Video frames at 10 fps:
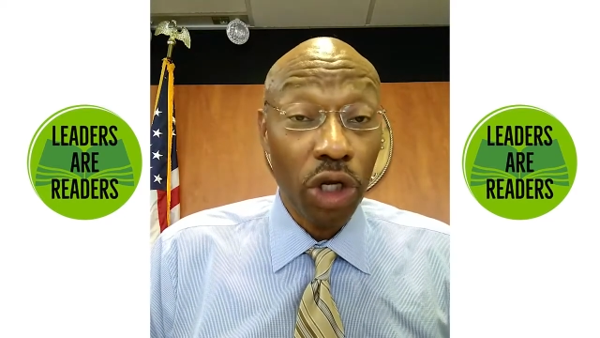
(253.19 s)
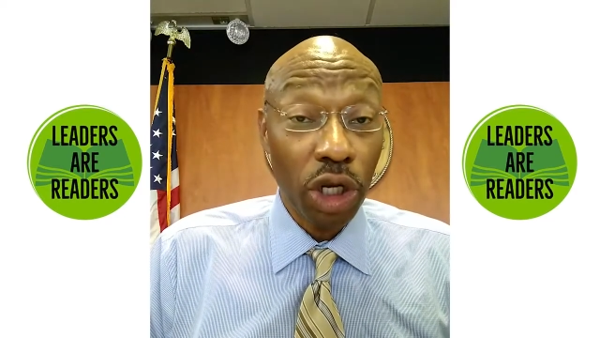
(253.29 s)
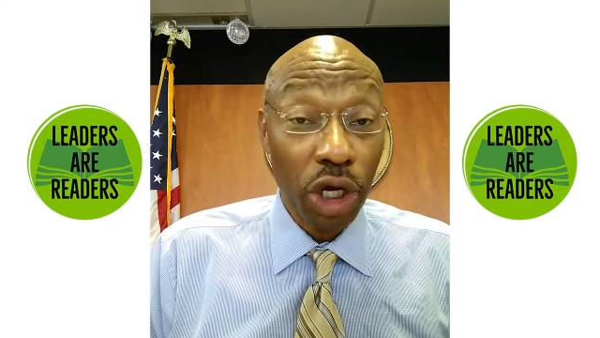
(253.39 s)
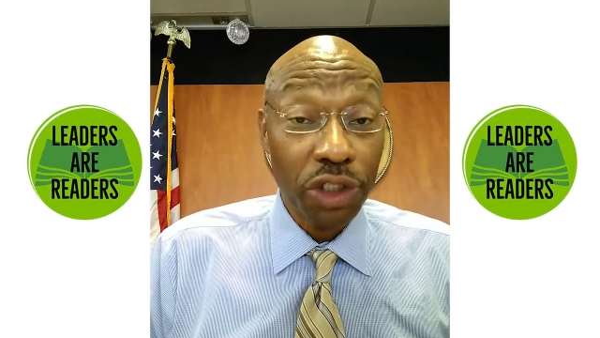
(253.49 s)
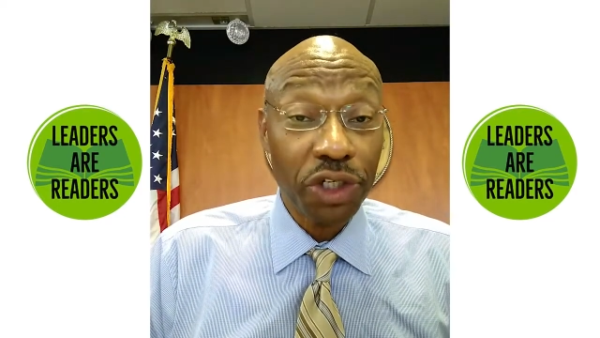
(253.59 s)

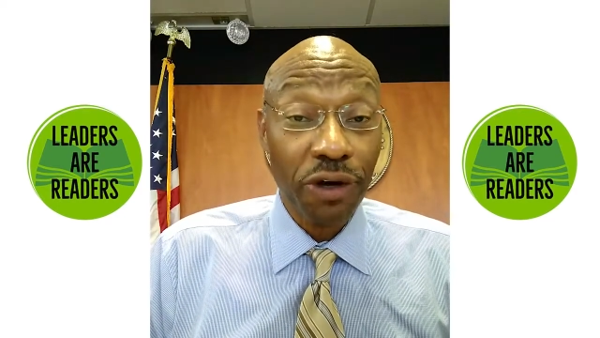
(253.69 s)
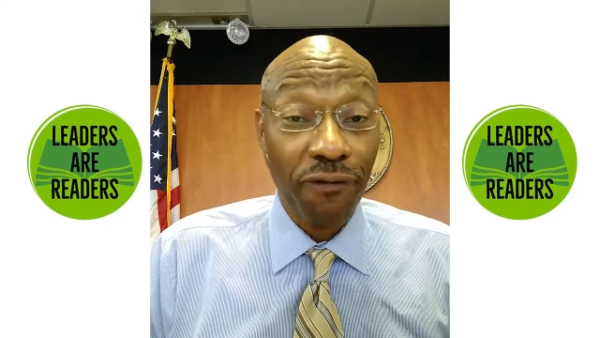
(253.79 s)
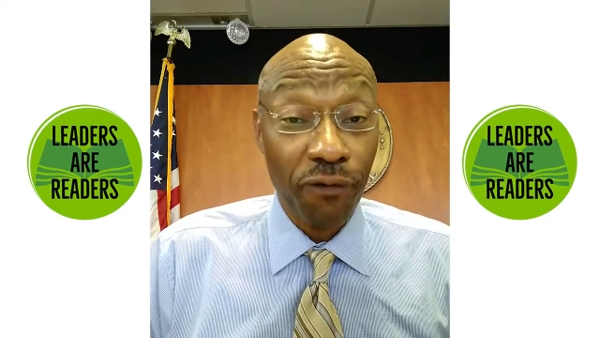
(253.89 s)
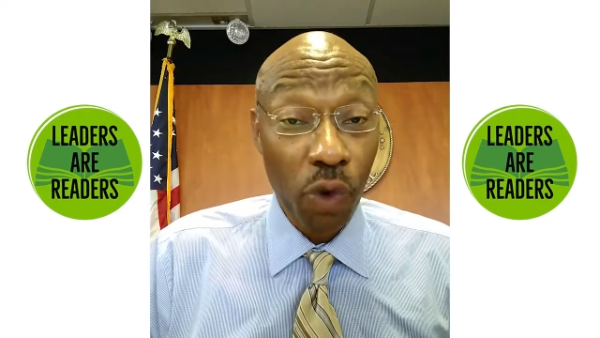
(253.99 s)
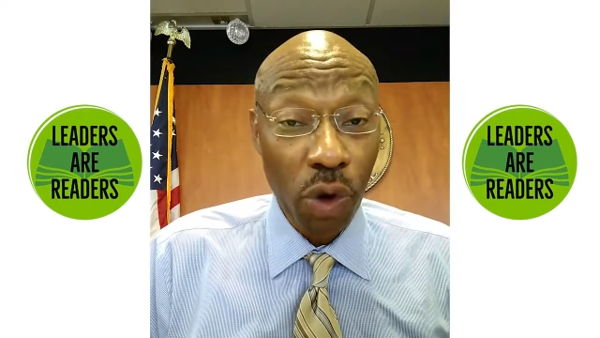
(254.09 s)
lurched
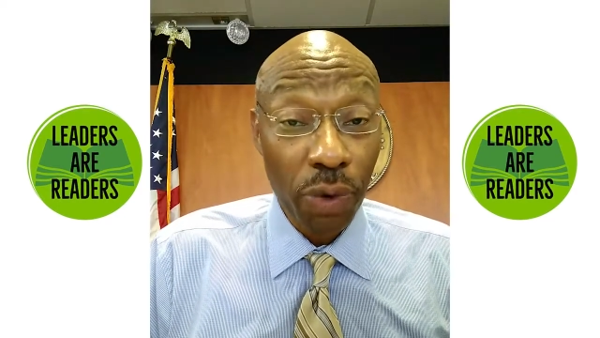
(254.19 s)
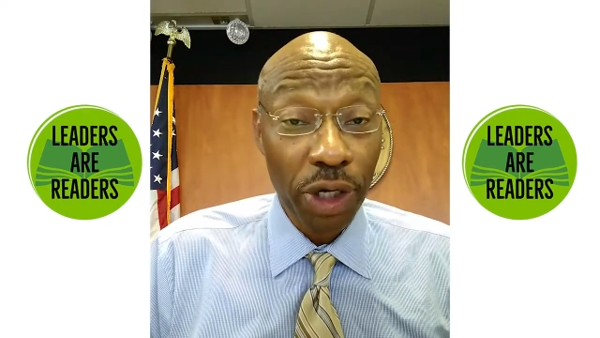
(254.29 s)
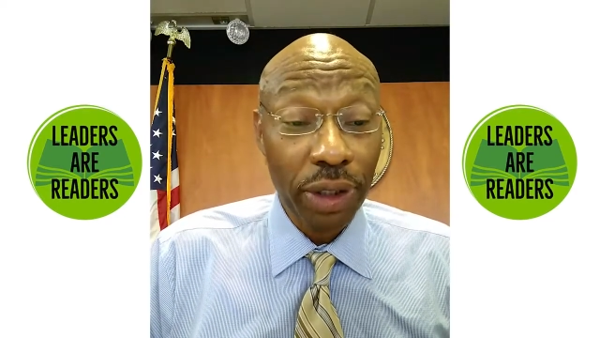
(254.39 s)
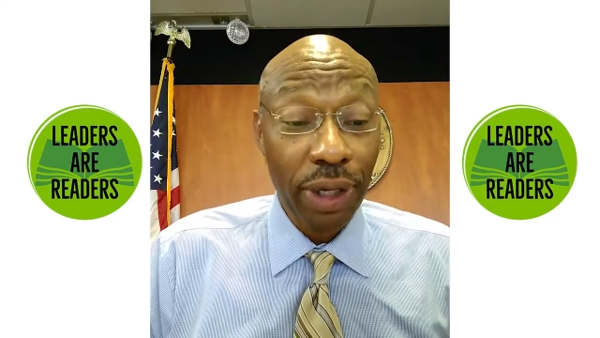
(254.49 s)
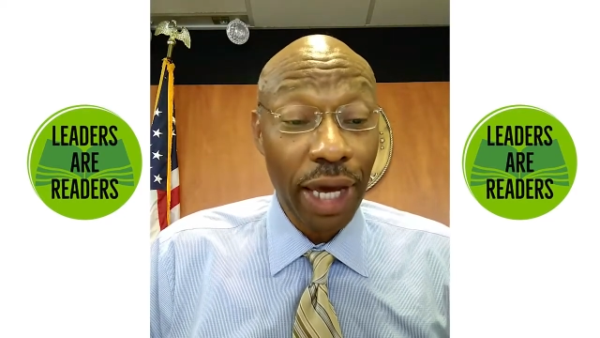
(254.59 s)

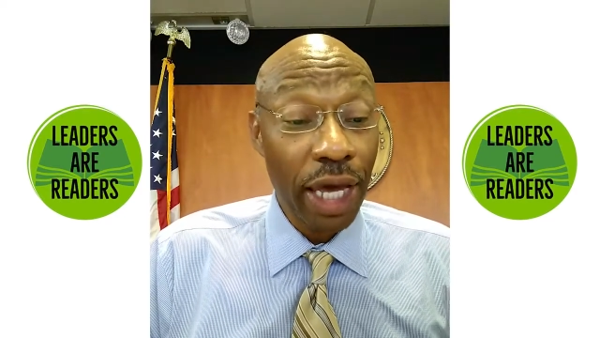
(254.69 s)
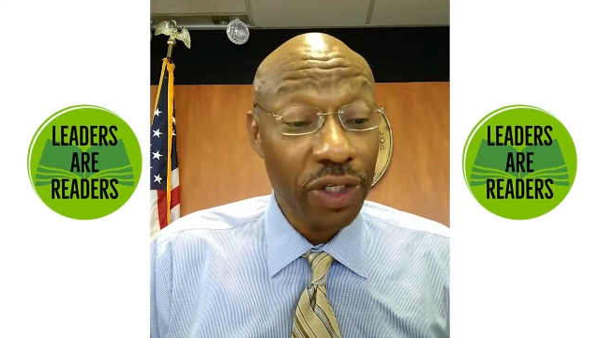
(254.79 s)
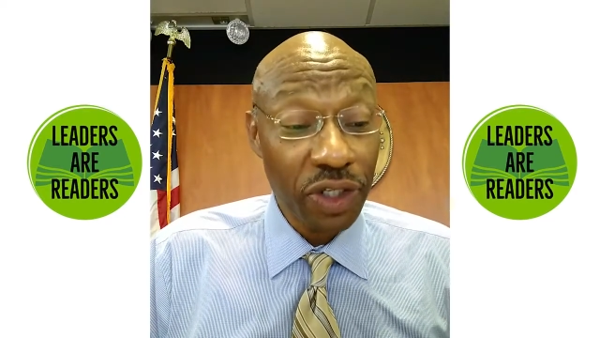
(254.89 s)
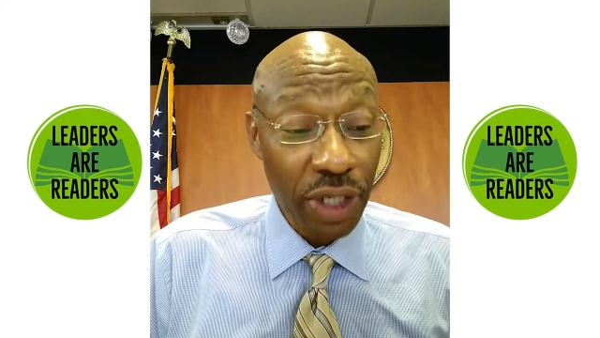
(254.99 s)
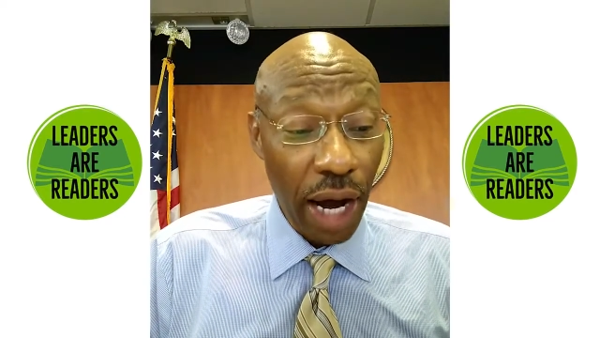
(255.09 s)
forward
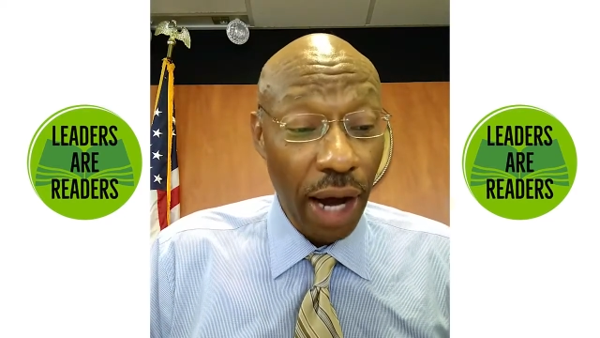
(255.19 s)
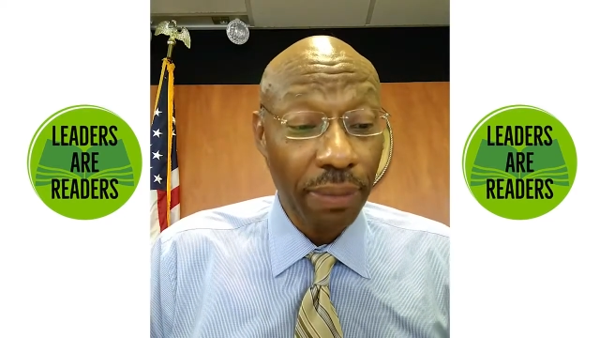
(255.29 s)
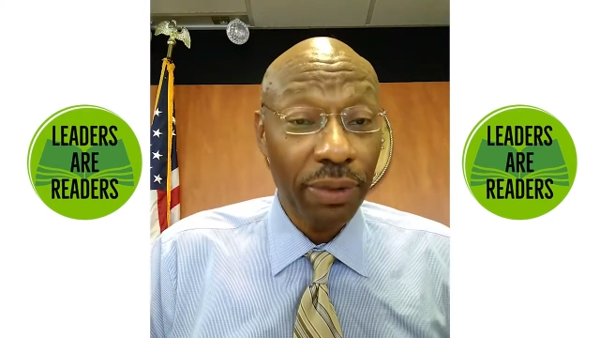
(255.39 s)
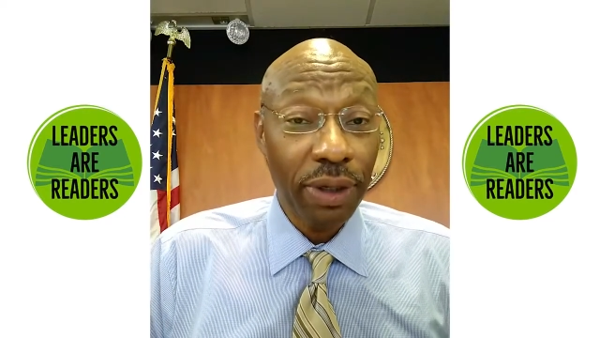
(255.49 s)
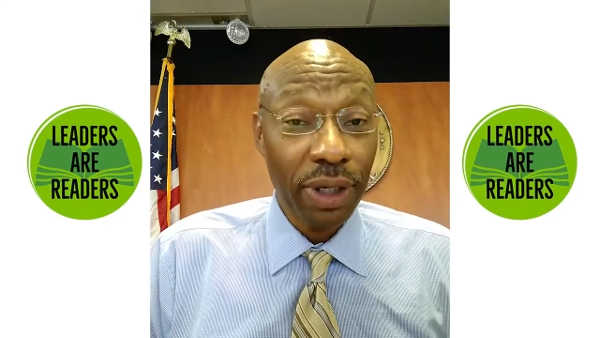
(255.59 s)
and stopped.